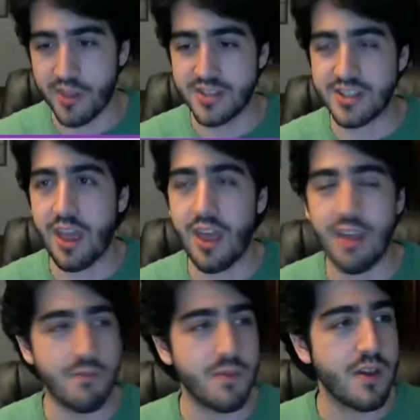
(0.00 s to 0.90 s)
this
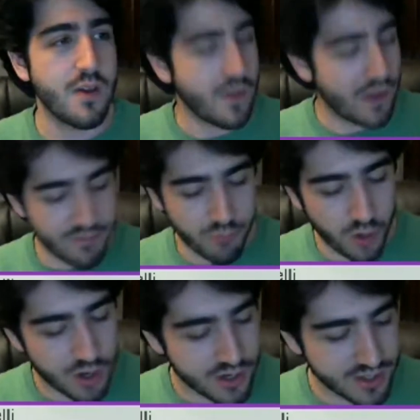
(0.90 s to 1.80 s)
game. I've
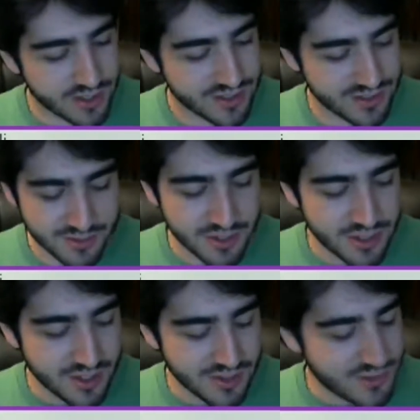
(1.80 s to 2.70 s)
wanted it
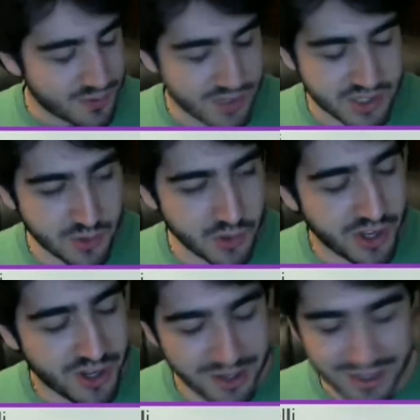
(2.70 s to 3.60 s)
for so
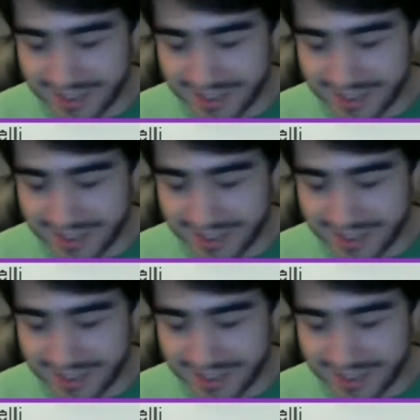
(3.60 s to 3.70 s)
long.